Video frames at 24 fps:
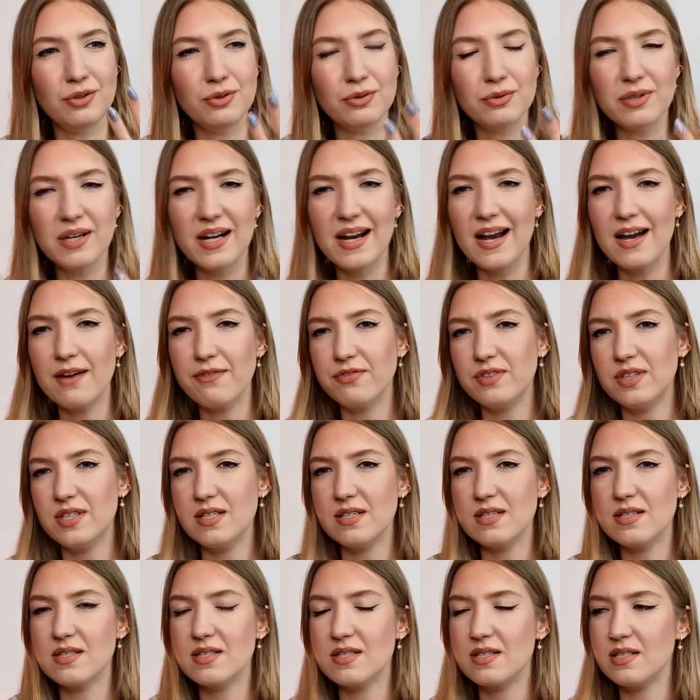you have
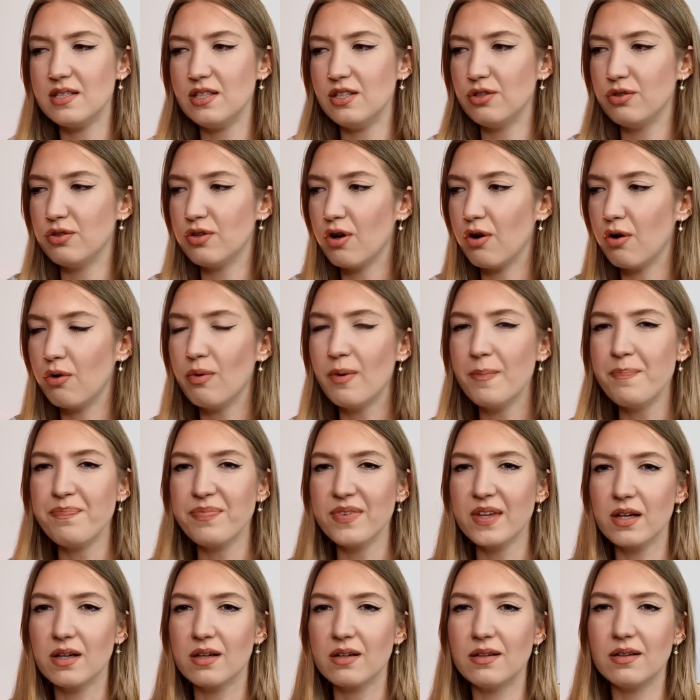this, you know,
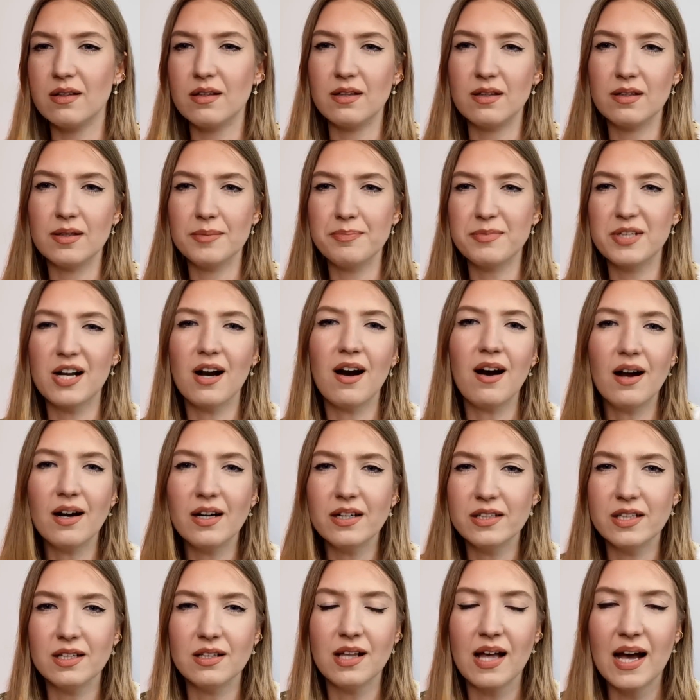
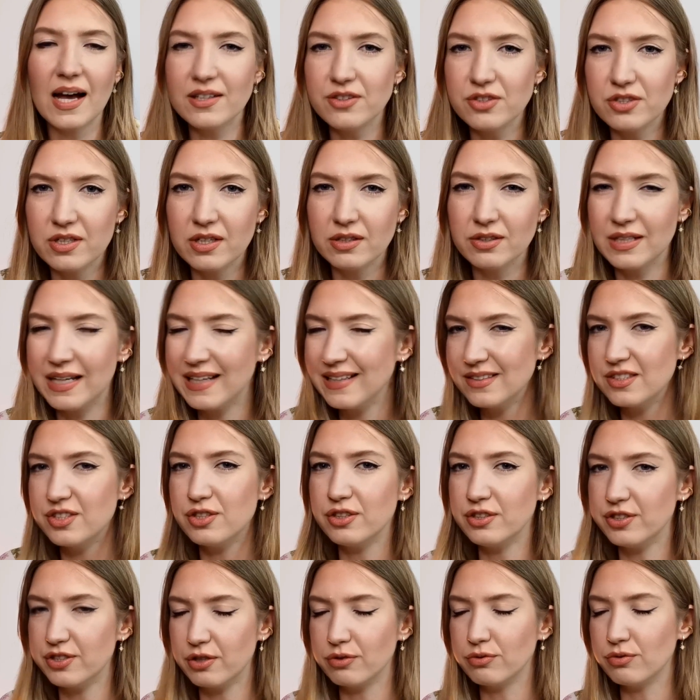carnal
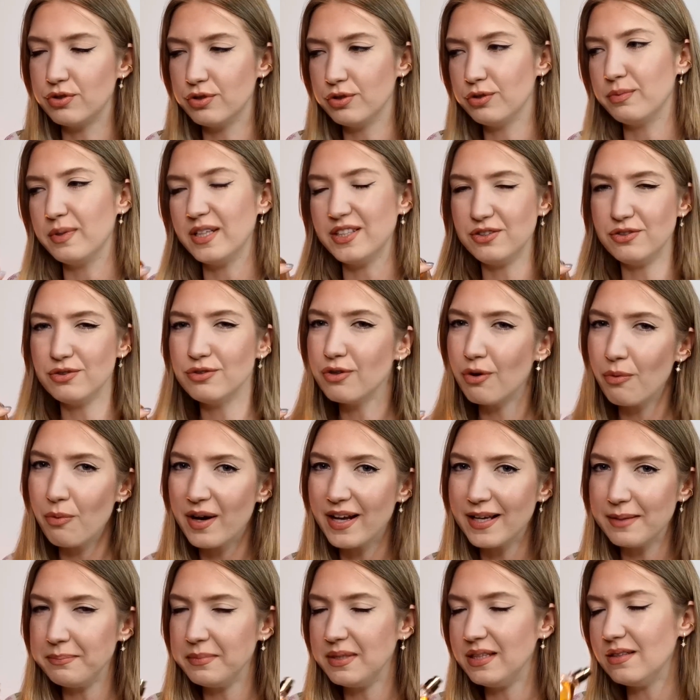undertone to it. You know
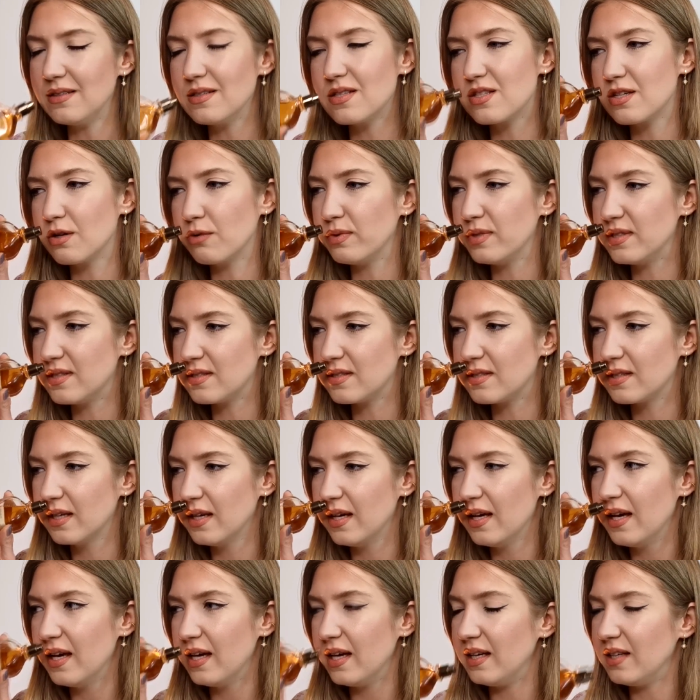what I mean? So
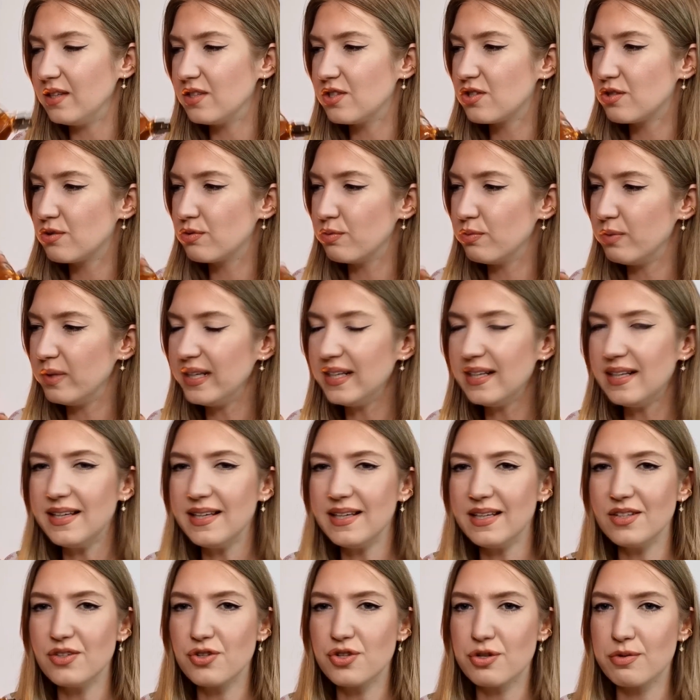it's
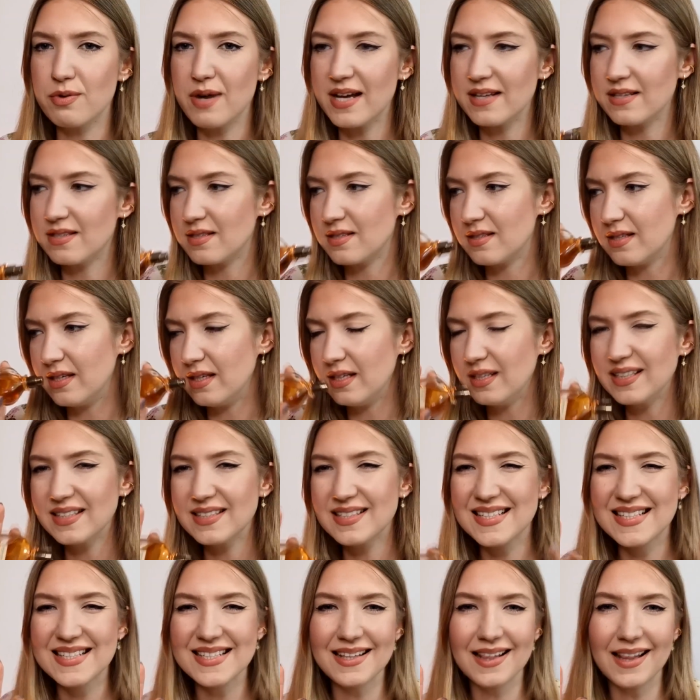really interesting,
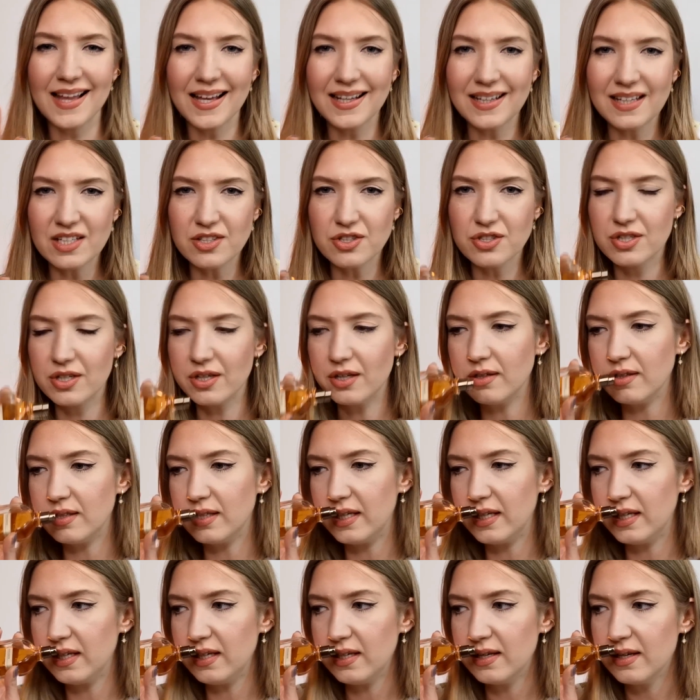slightly
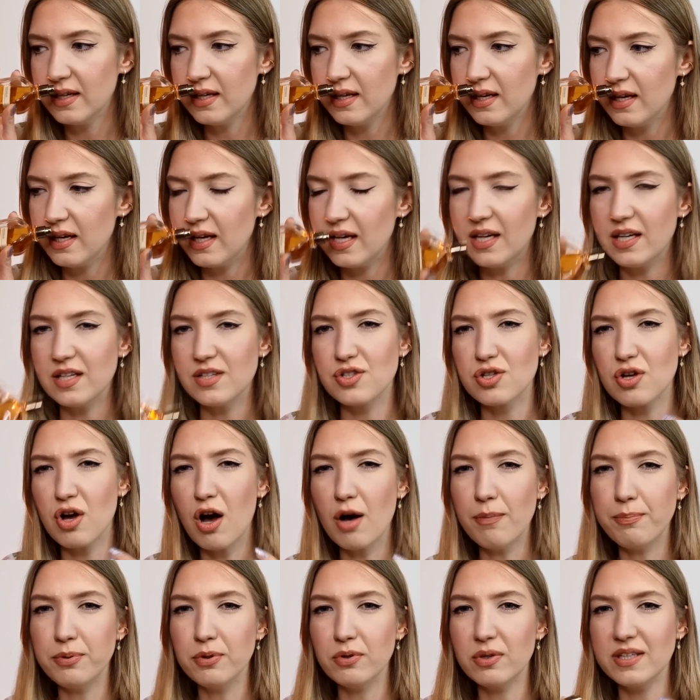dirty. It is
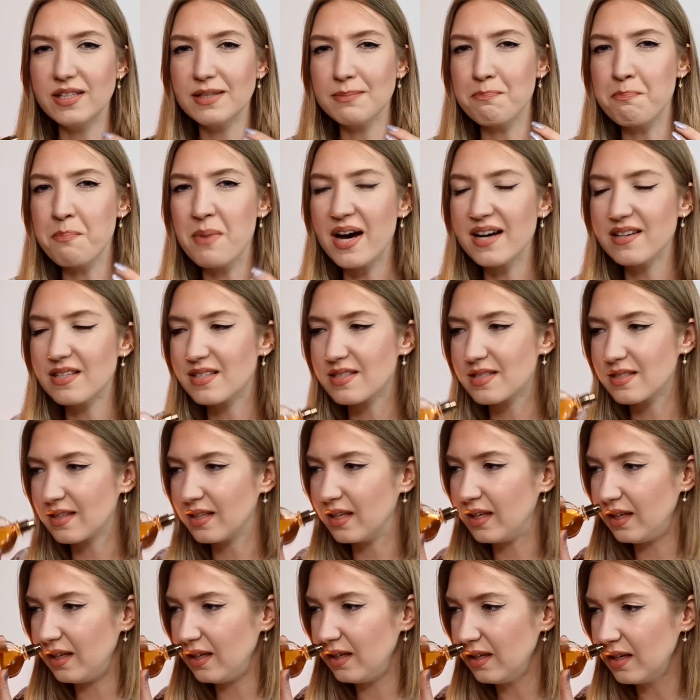opulent
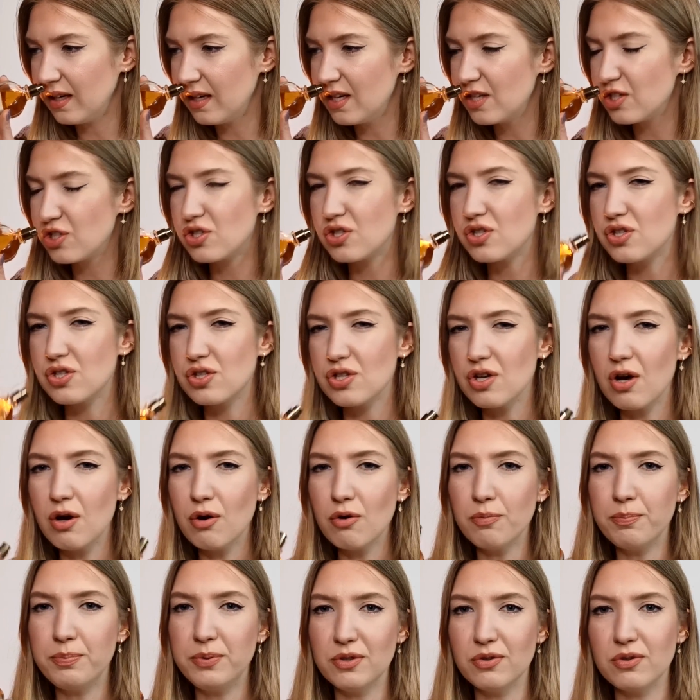musky,
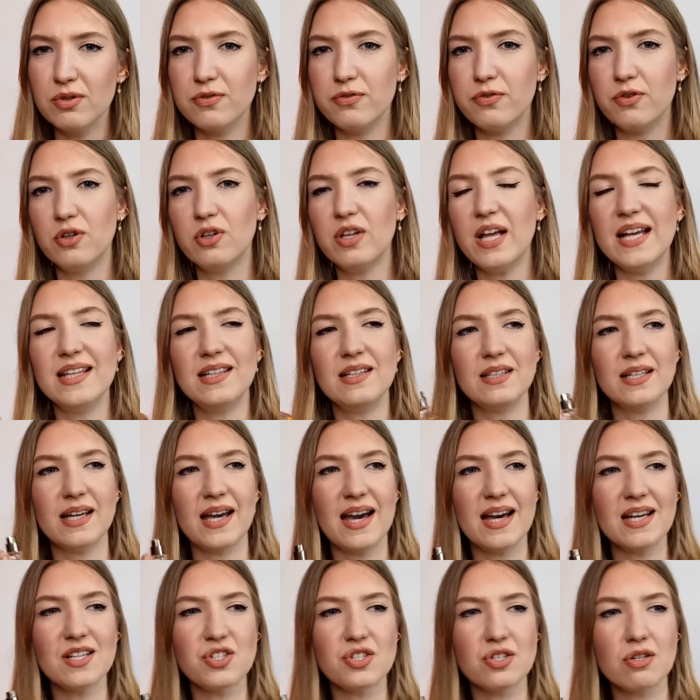so beautiful, and it
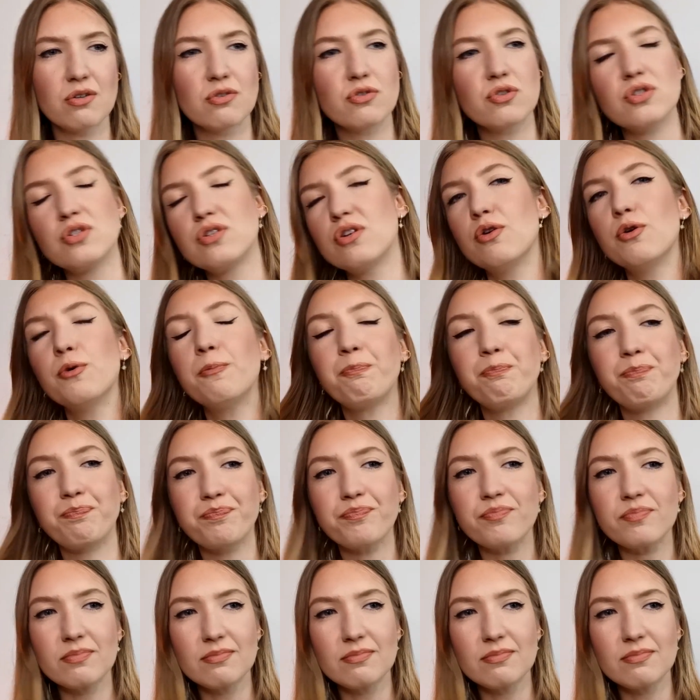has also